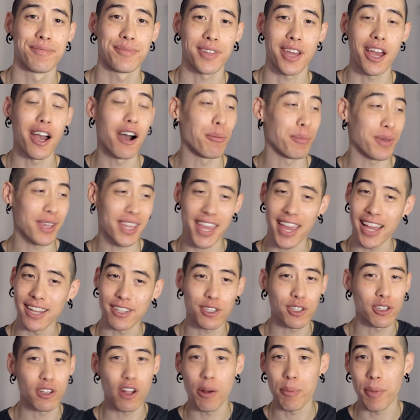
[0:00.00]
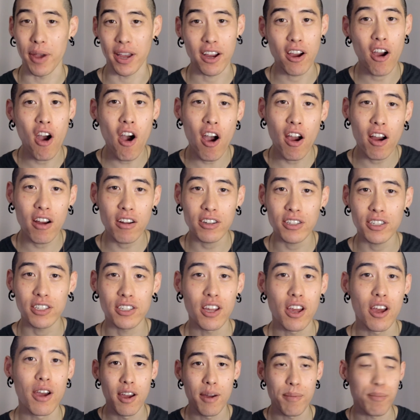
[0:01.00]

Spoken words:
They helped me cancel all my cards,